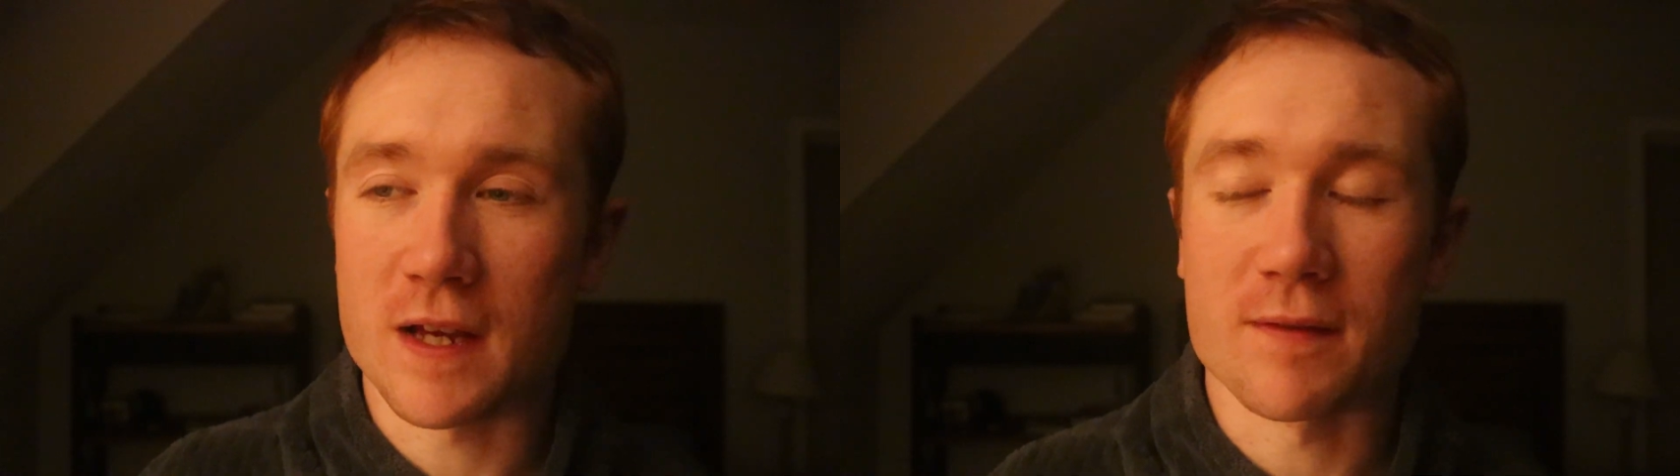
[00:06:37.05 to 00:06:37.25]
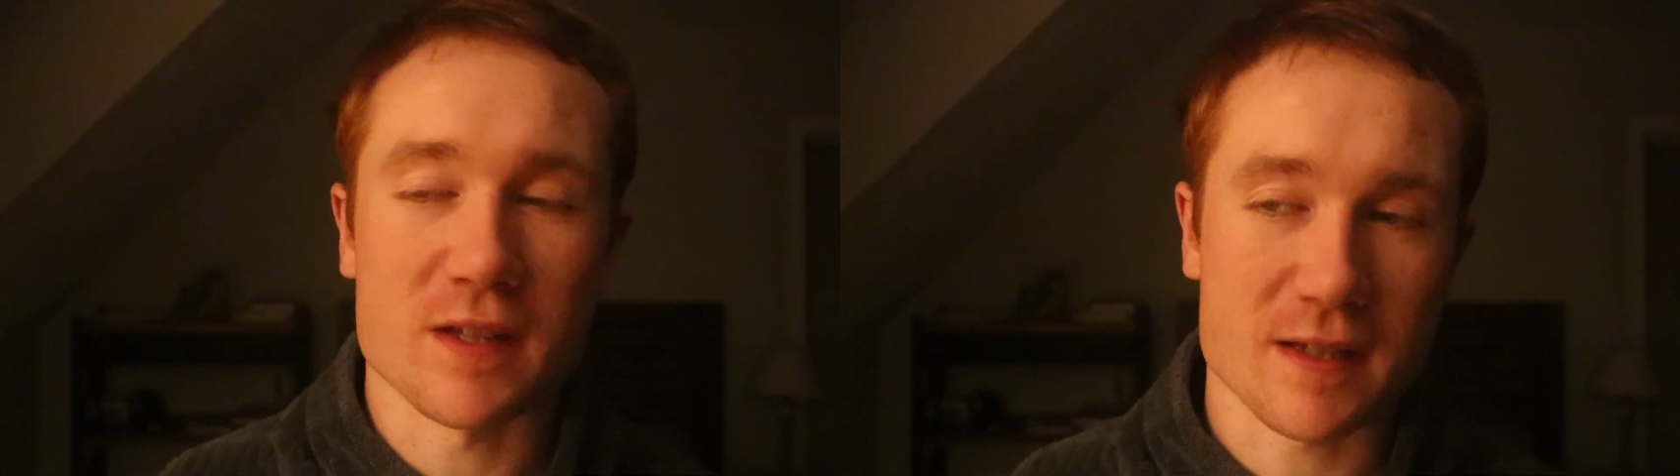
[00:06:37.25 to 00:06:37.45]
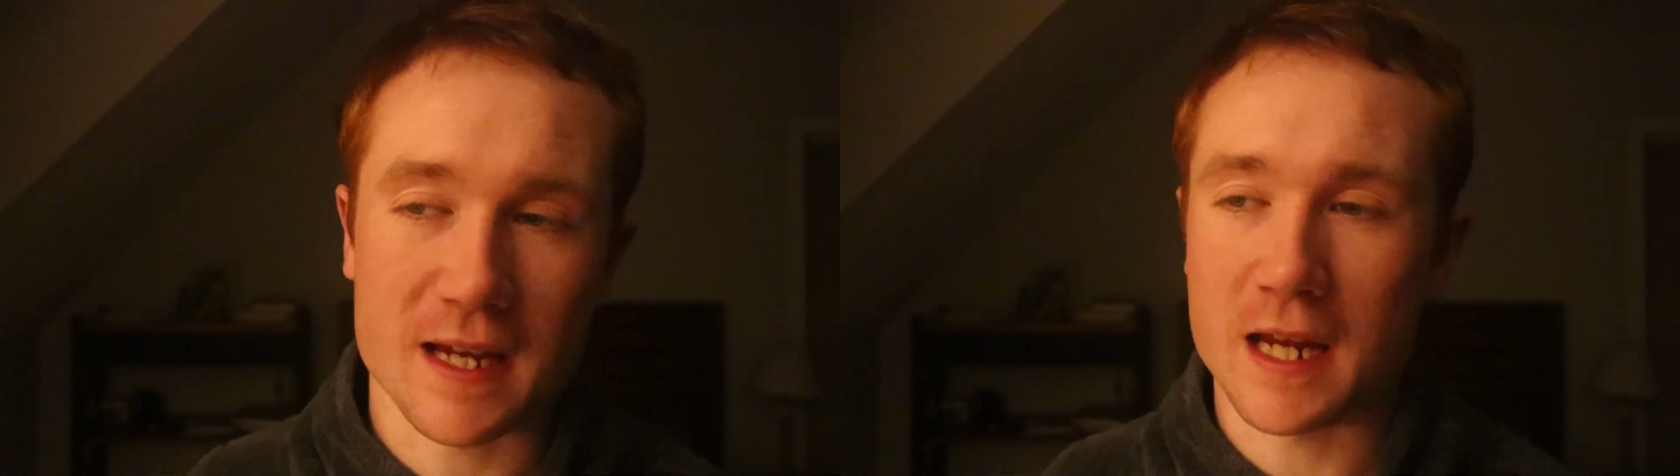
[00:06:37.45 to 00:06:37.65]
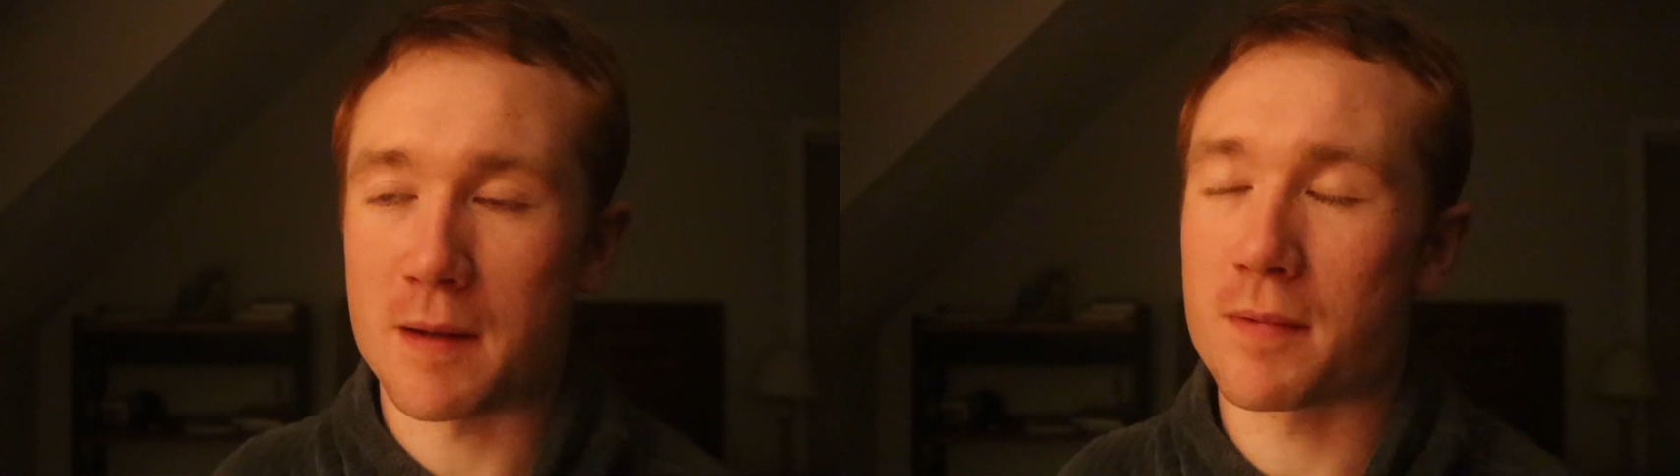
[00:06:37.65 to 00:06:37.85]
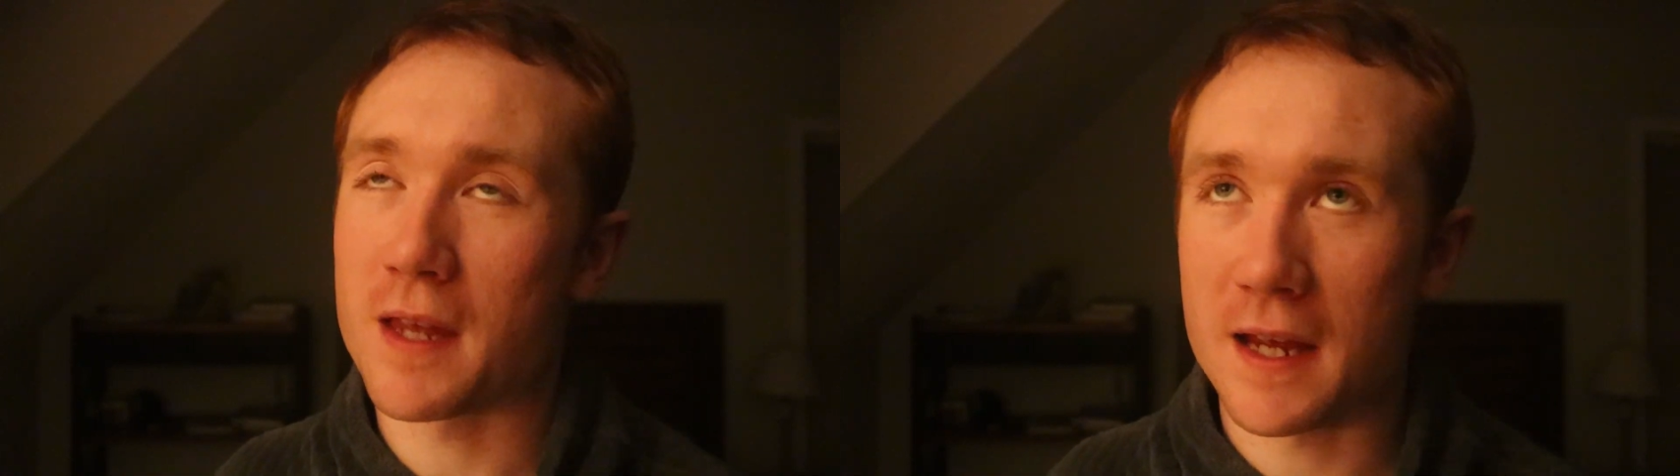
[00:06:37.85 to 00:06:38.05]
have the
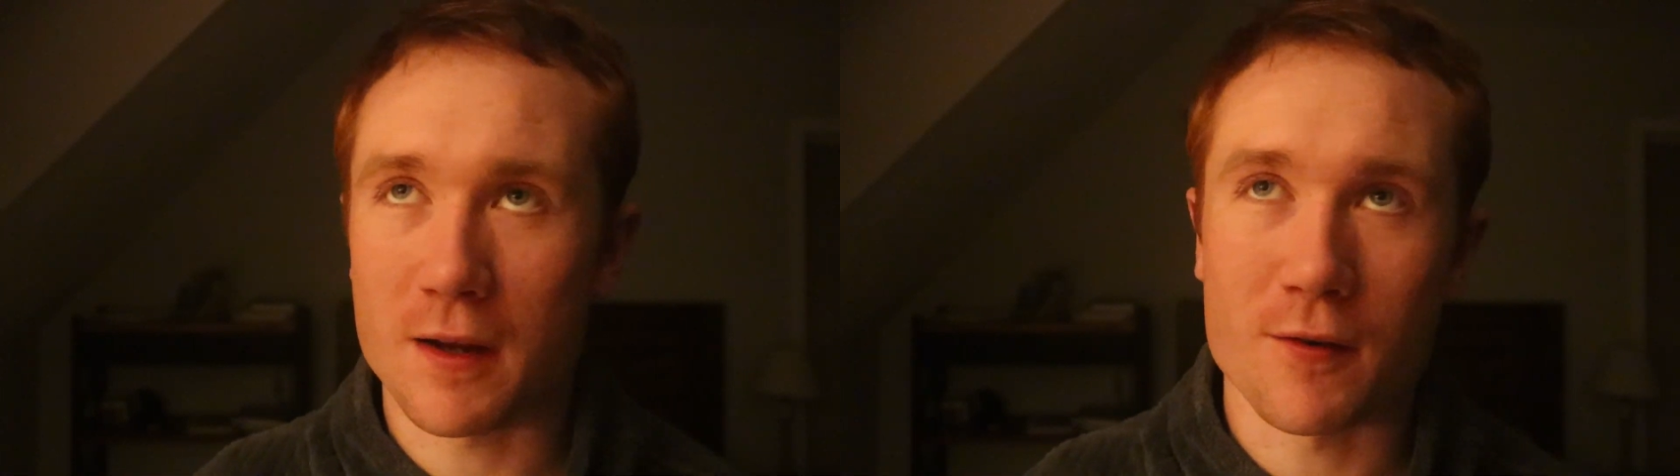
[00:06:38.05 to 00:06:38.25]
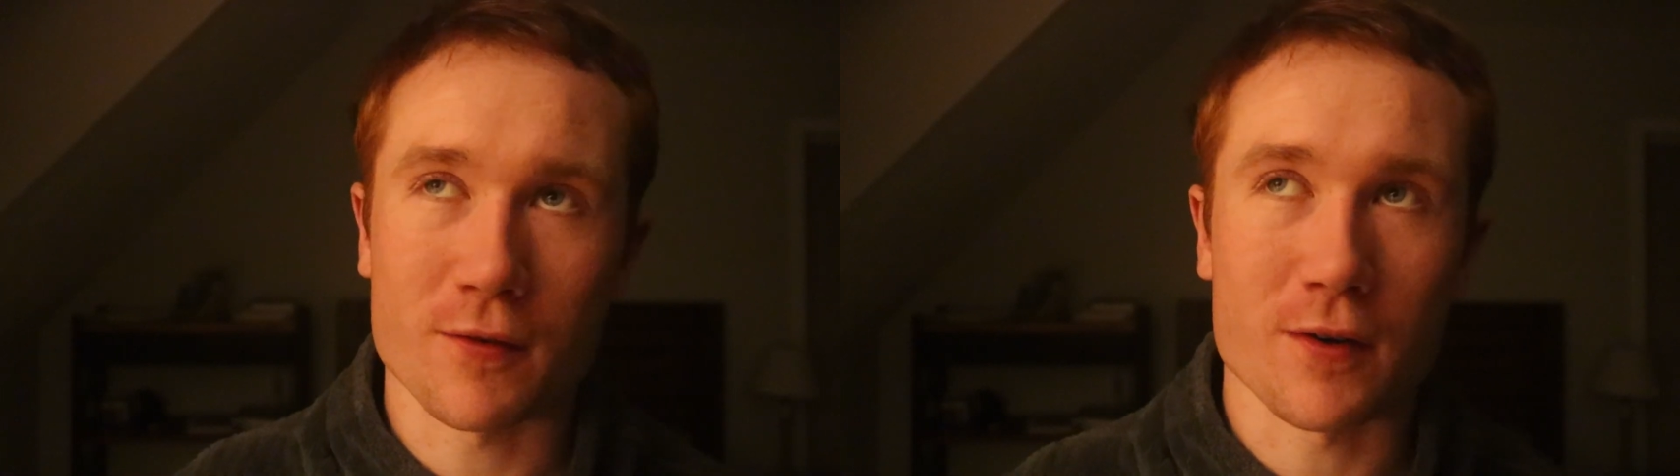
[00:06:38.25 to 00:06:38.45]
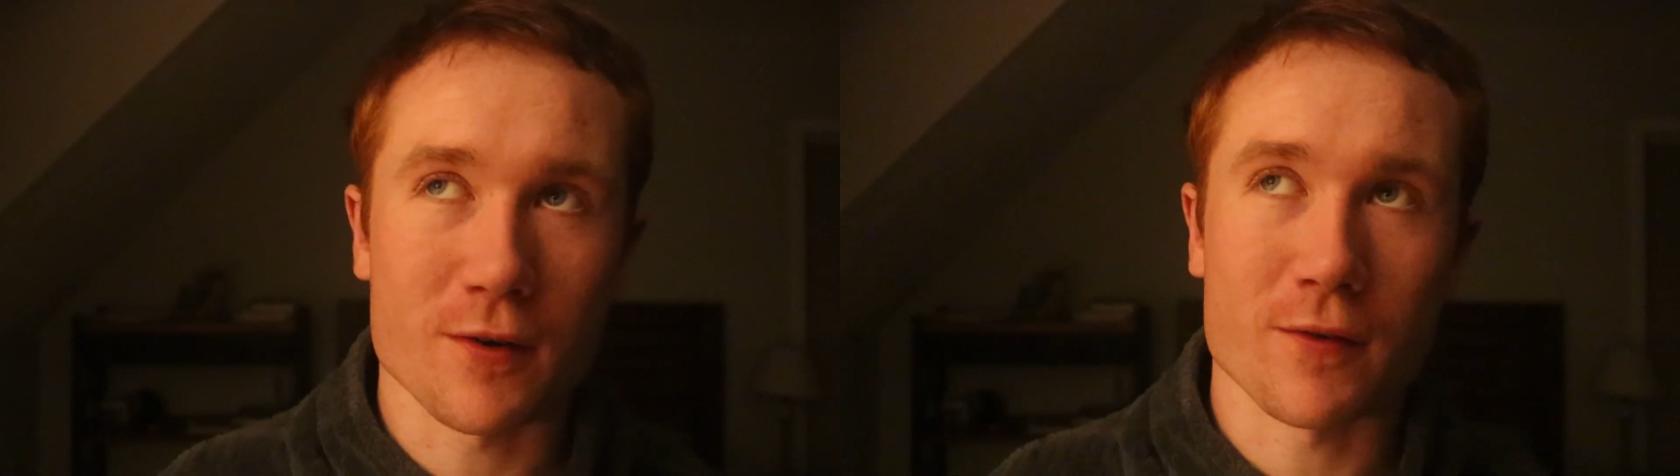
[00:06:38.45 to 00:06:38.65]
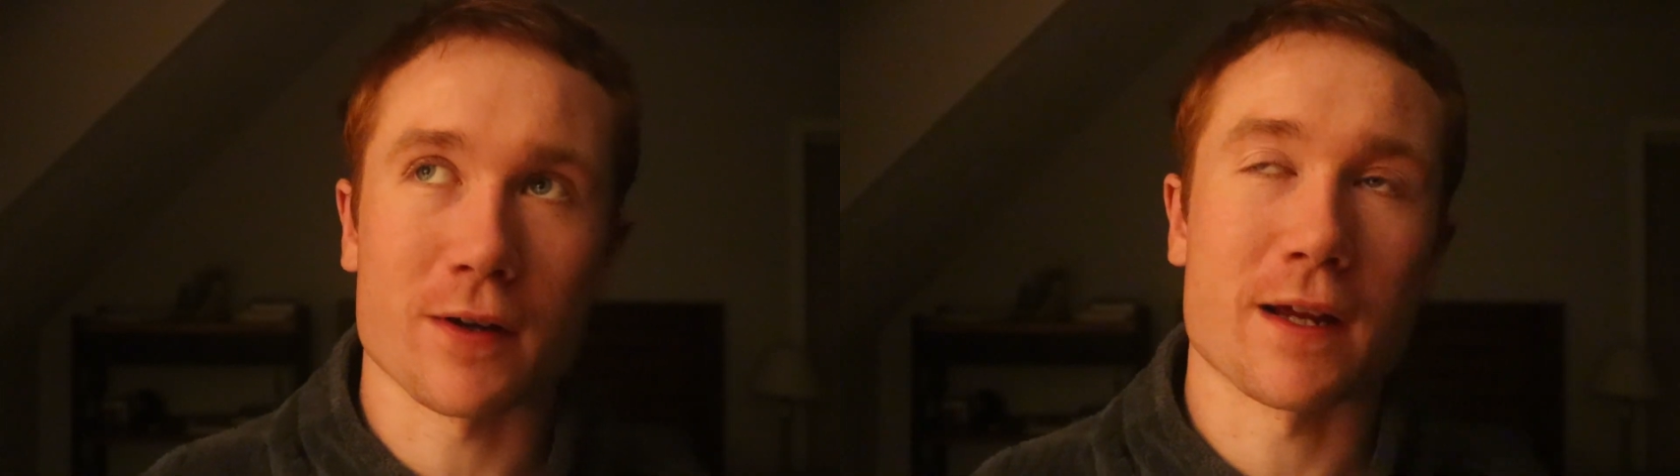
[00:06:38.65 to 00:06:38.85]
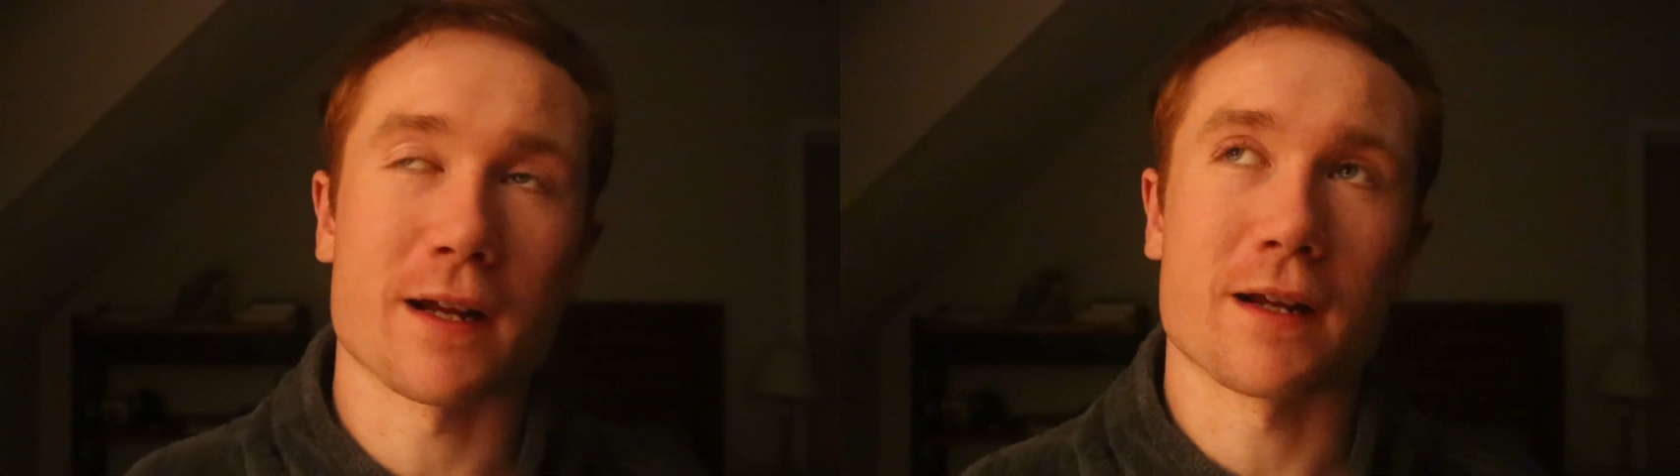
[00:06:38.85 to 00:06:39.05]
same thing over and over again,